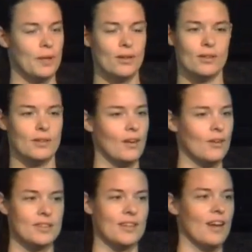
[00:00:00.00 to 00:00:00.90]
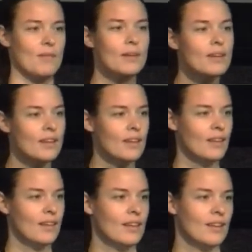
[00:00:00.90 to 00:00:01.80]
We all do that all the time,
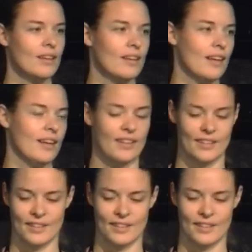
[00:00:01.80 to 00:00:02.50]
all right?